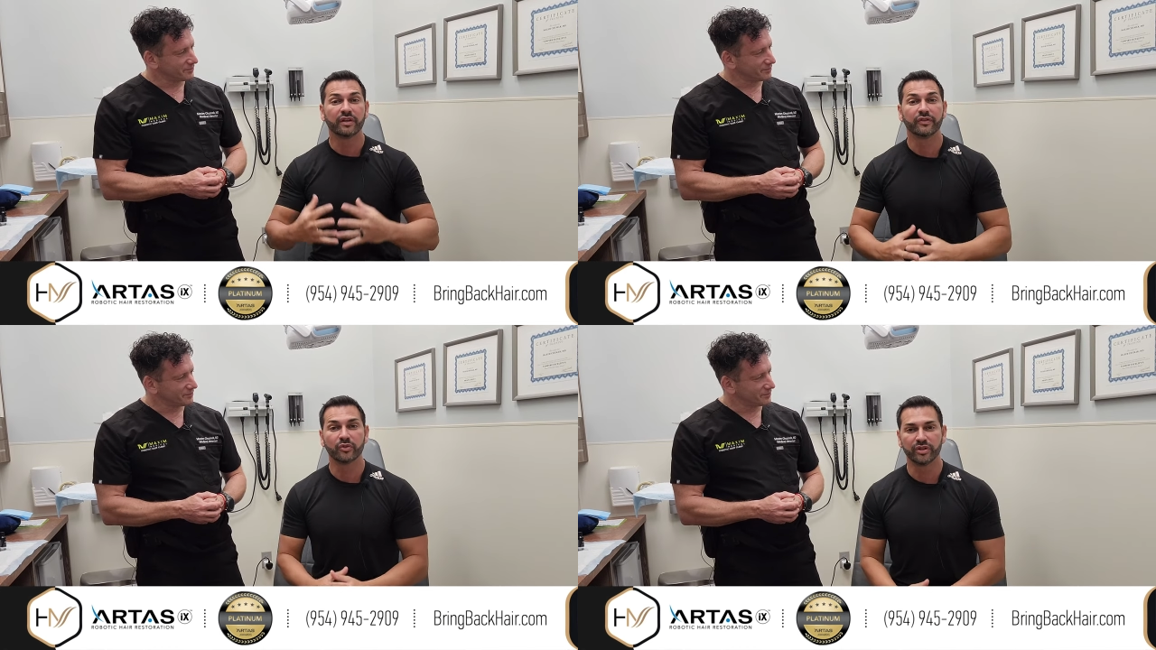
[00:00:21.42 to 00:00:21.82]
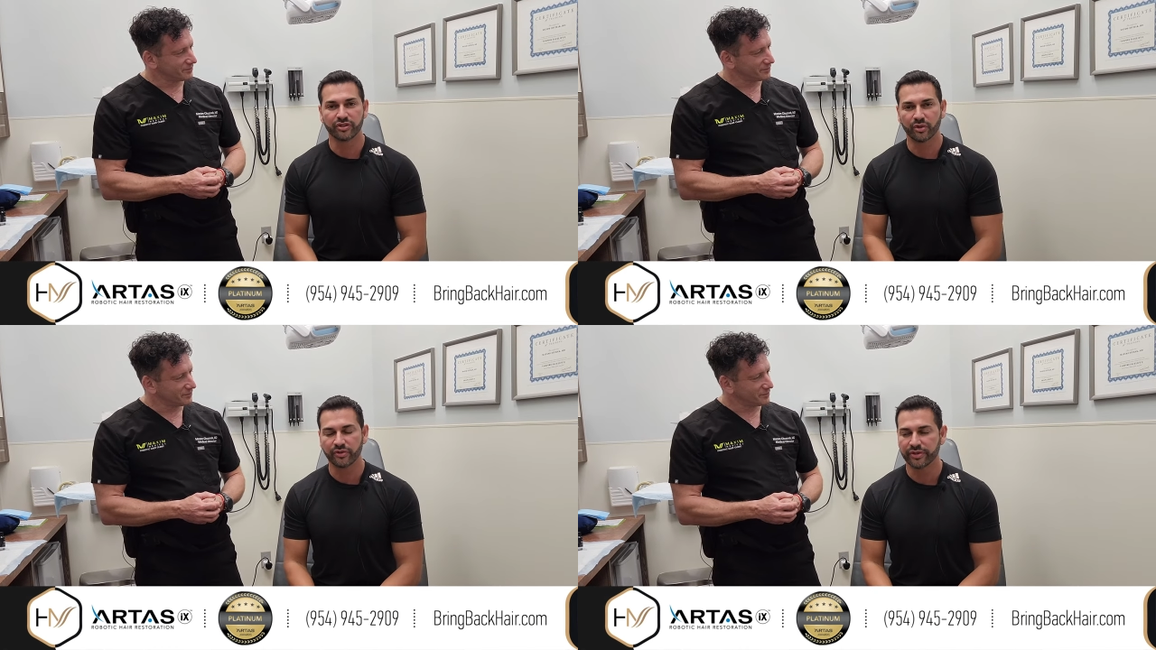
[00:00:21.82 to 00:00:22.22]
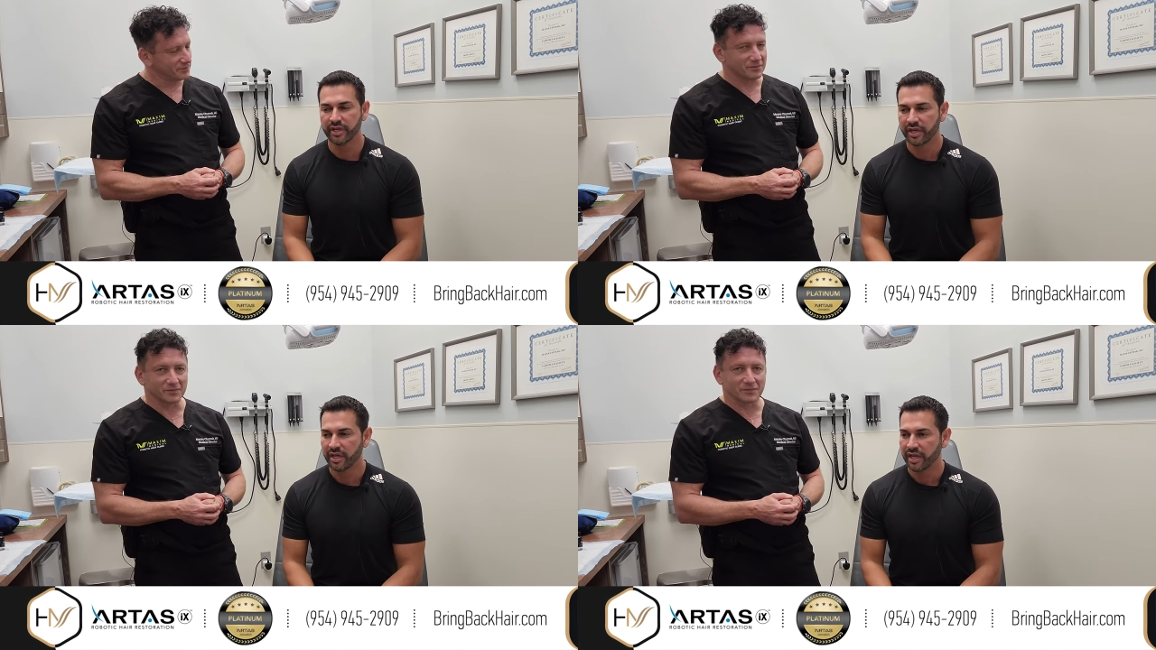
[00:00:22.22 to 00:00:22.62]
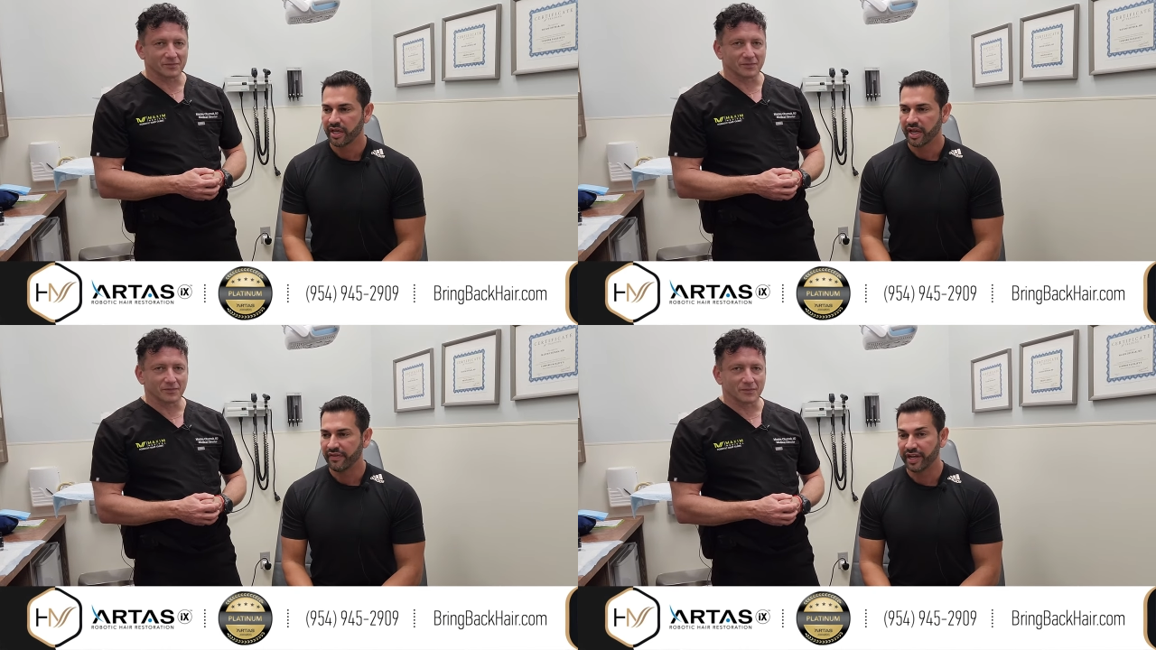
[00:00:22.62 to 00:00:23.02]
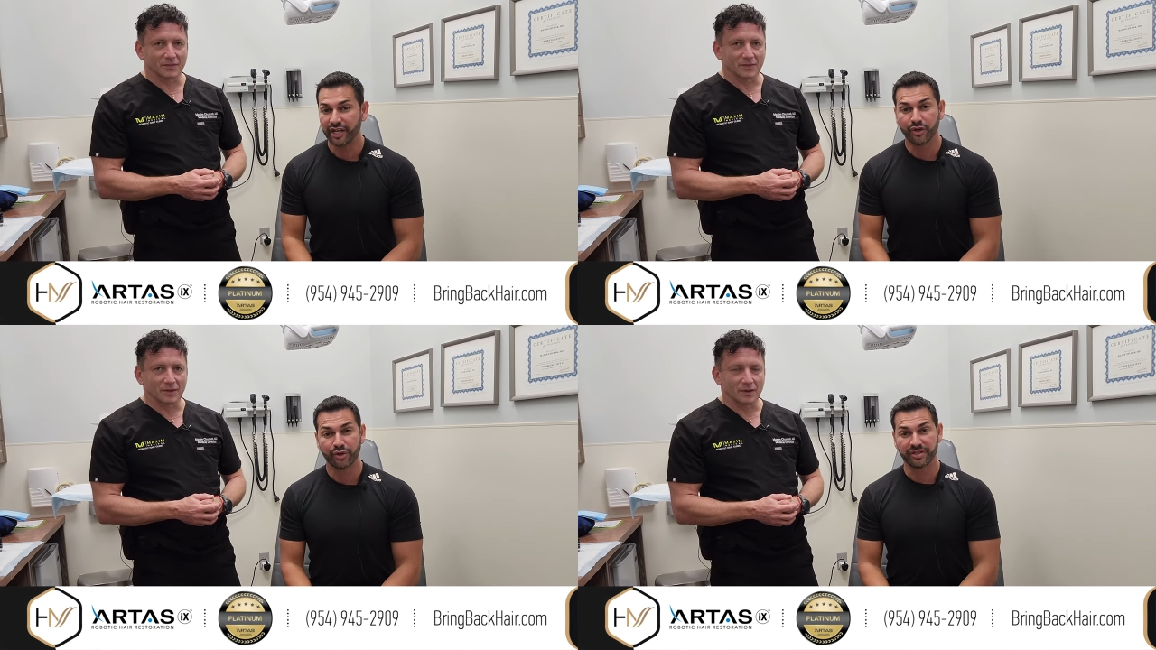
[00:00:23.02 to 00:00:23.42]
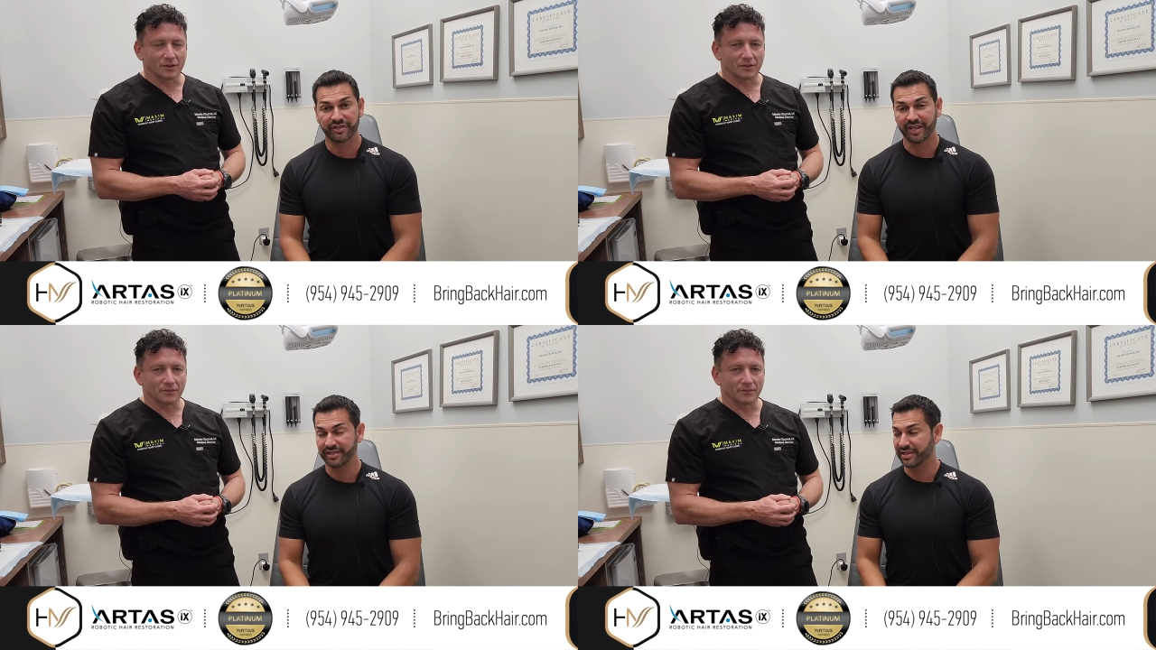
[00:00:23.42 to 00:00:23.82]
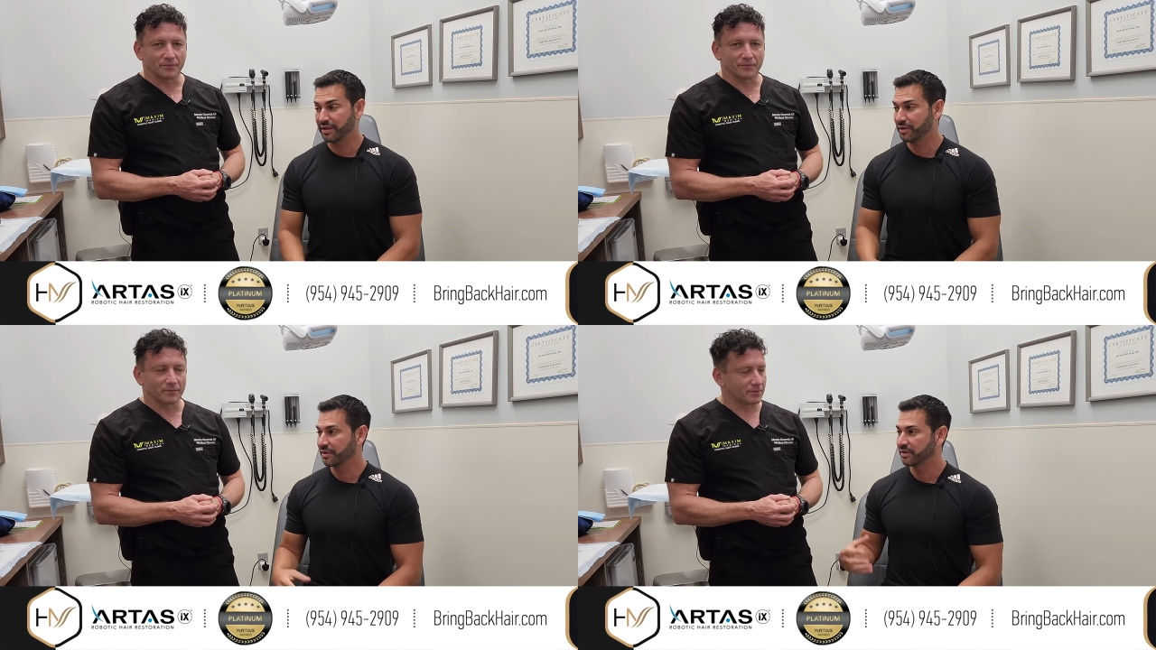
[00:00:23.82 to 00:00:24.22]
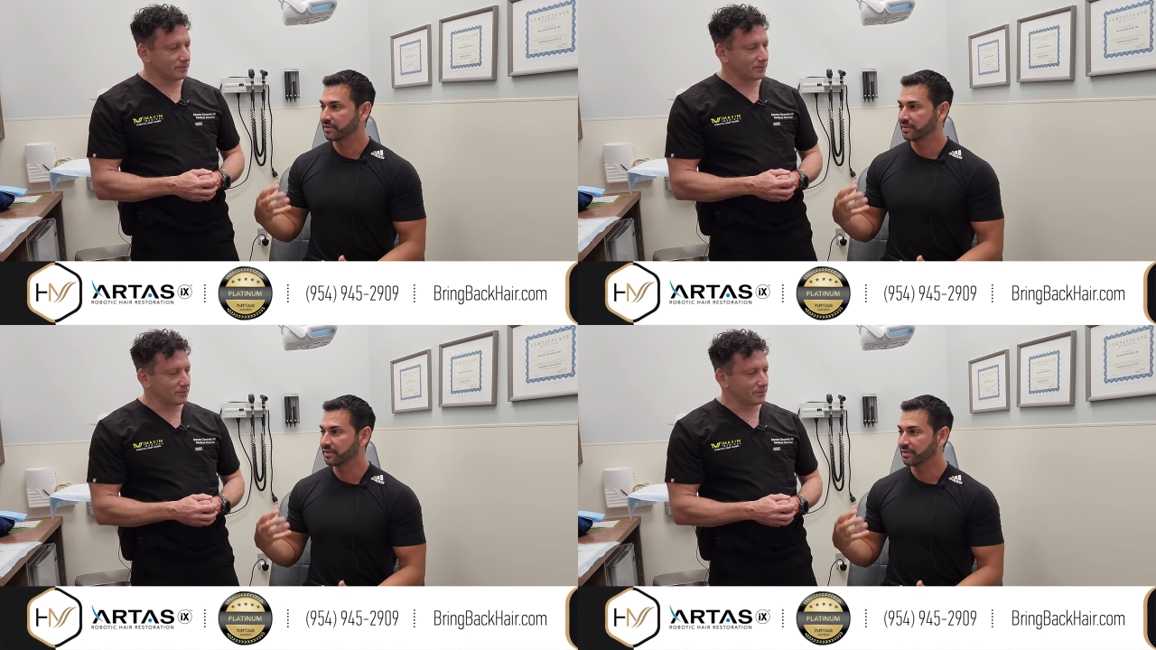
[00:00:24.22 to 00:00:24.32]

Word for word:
Speaker 1: loved the result, and then I noticed that uh,